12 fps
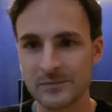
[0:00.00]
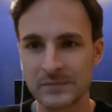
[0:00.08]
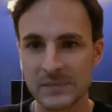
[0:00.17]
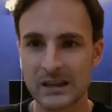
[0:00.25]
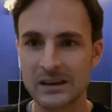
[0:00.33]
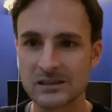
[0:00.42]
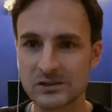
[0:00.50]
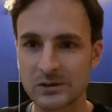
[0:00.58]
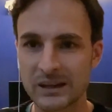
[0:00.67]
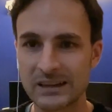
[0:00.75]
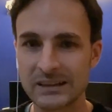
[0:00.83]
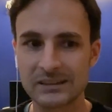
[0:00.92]
Yeah, so
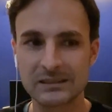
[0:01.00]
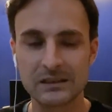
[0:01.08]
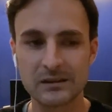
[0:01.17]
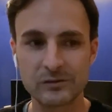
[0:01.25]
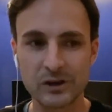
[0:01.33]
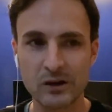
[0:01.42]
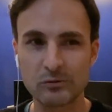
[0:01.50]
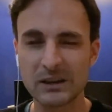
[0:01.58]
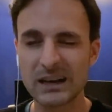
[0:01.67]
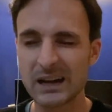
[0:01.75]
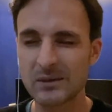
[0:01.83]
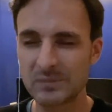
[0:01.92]
getting delivery
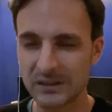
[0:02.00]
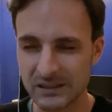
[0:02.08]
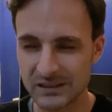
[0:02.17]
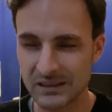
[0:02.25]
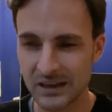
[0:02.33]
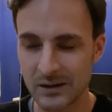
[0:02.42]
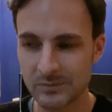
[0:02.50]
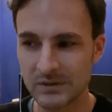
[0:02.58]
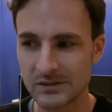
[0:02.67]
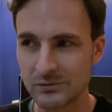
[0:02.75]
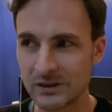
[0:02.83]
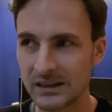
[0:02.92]
reliability up is
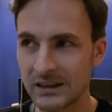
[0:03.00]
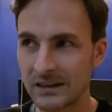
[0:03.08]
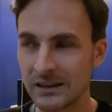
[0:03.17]
really